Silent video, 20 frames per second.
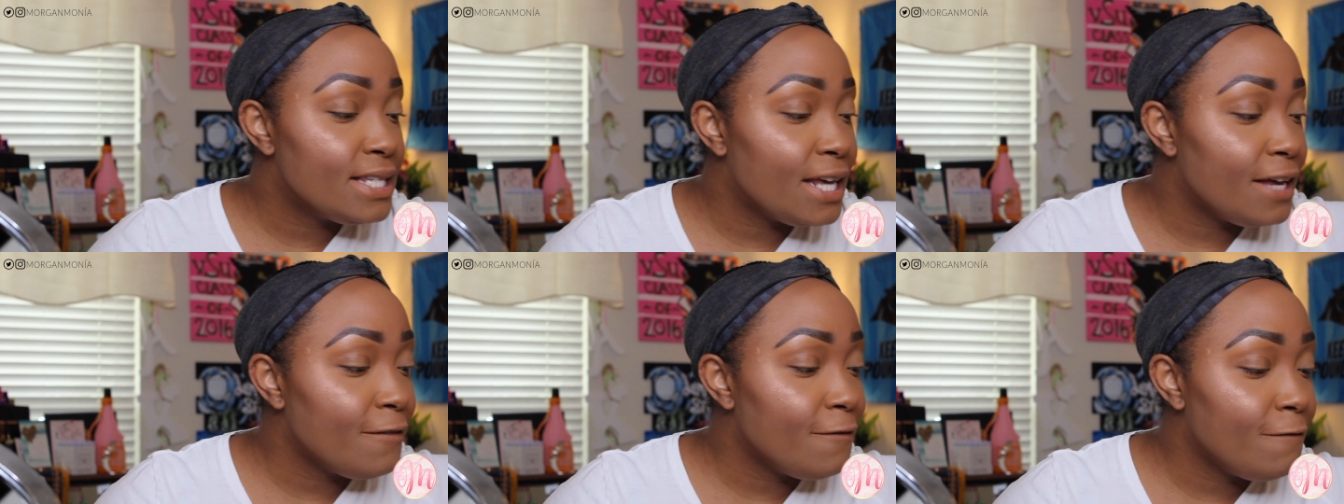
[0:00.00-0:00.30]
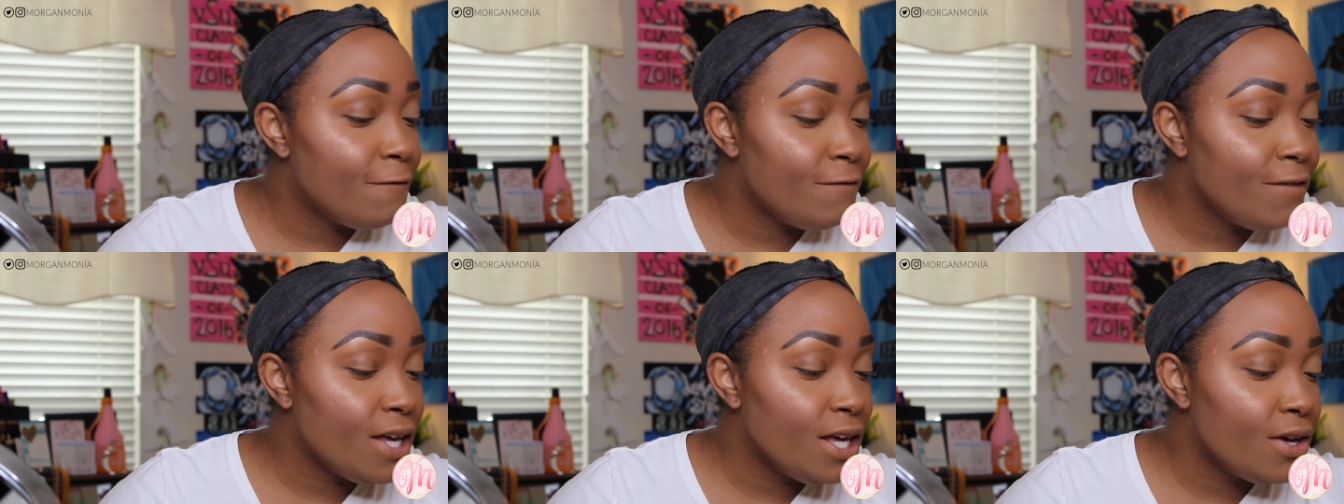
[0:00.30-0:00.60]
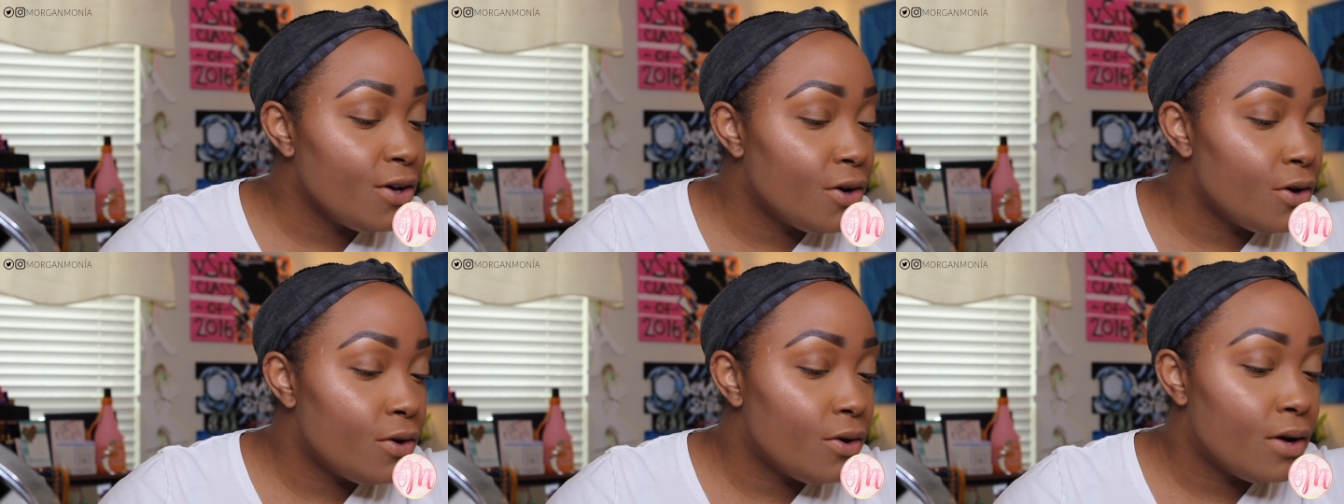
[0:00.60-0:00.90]
can
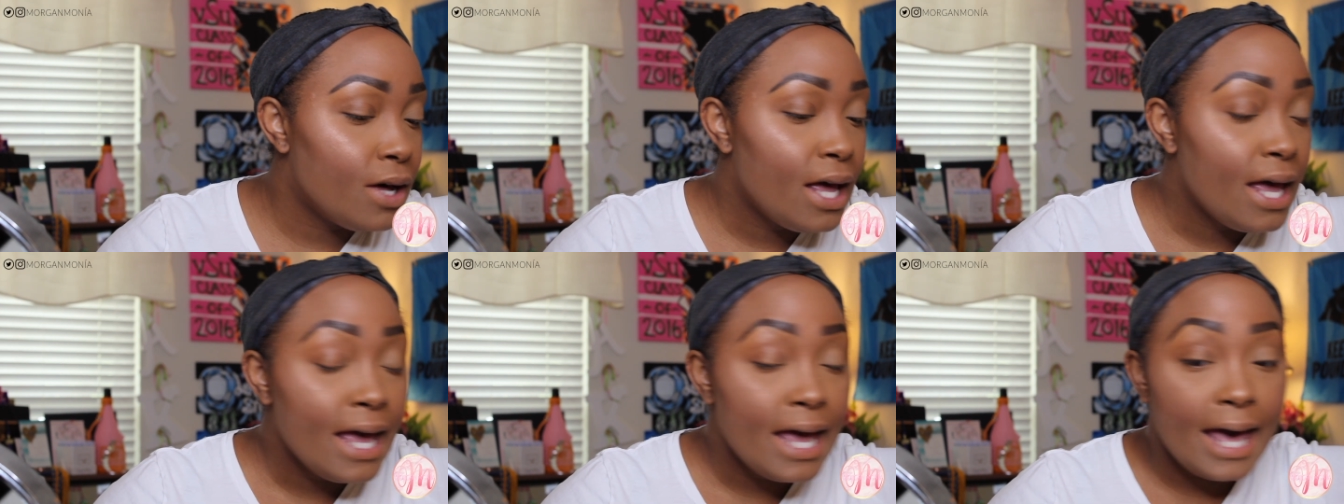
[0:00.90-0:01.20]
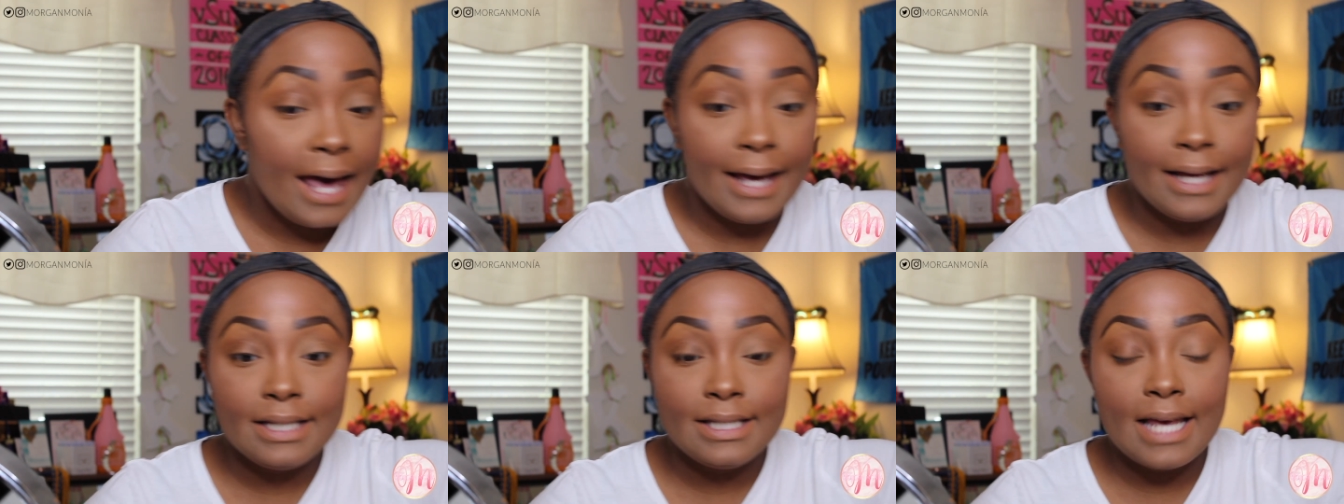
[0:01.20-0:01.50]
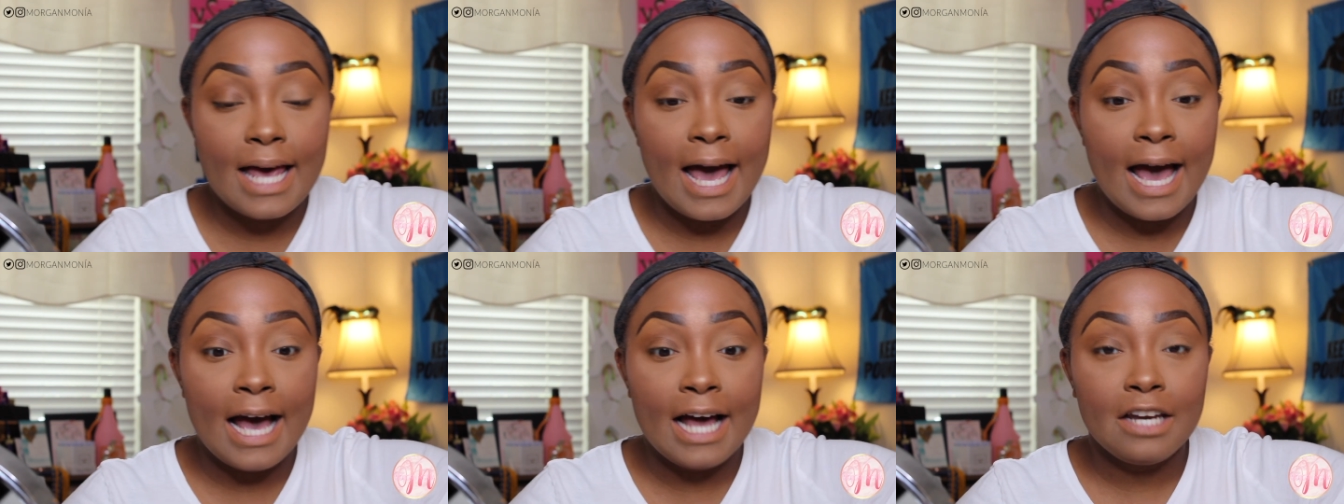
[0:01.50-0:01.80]
feel a
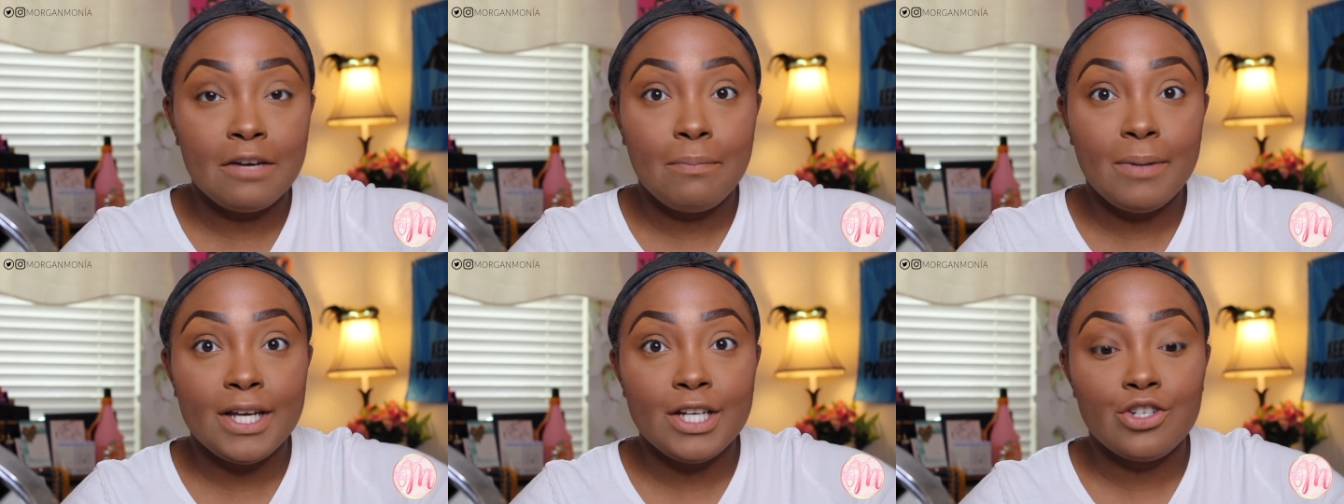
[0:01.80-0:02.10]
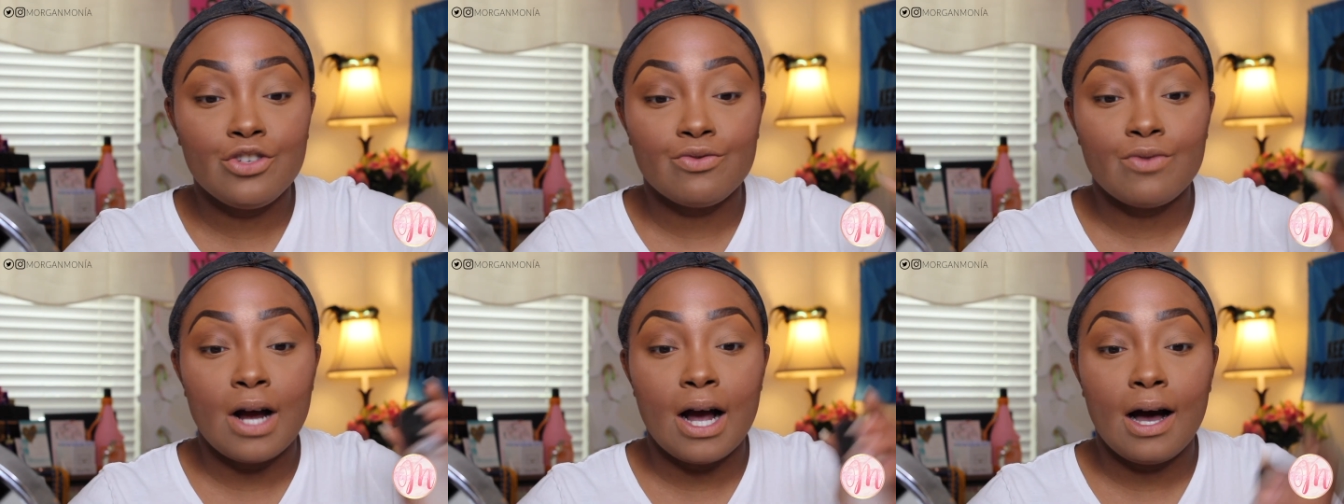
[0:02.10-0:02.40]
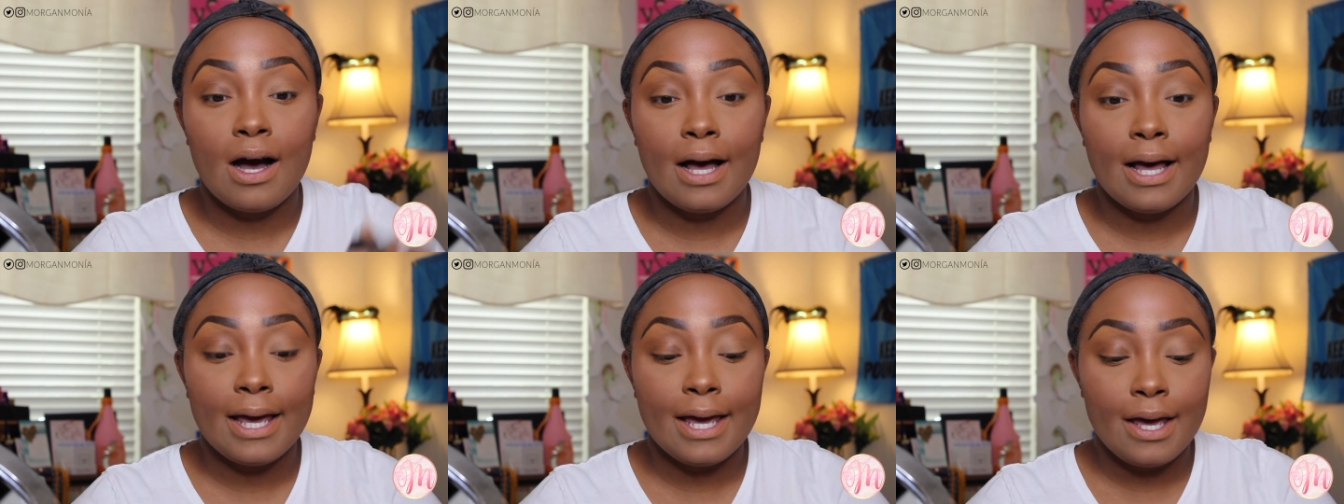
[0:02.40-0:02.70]
tad bit
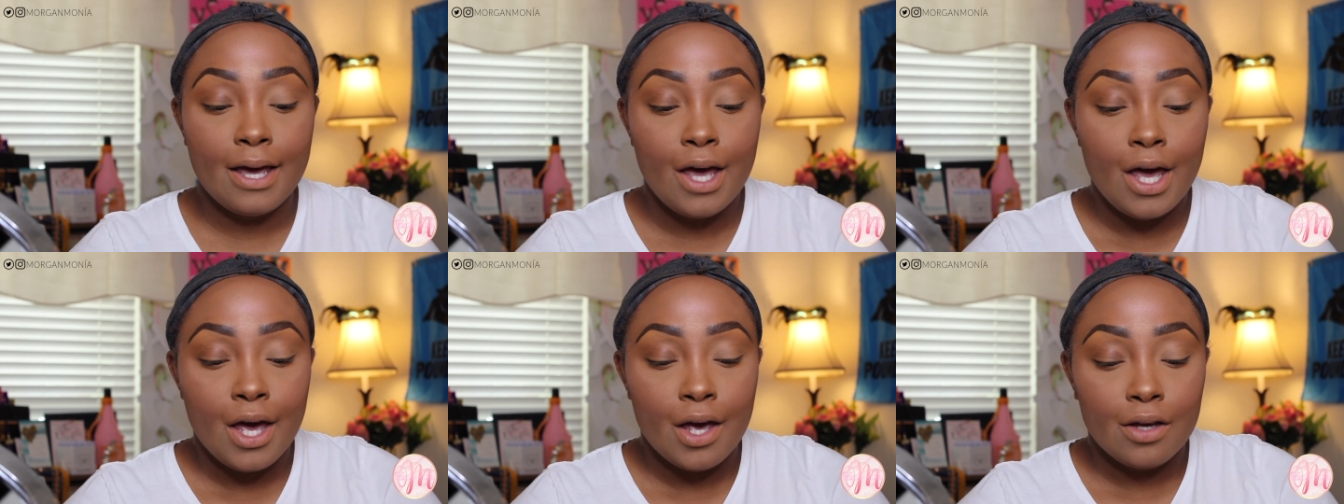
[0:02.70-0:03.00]
dry,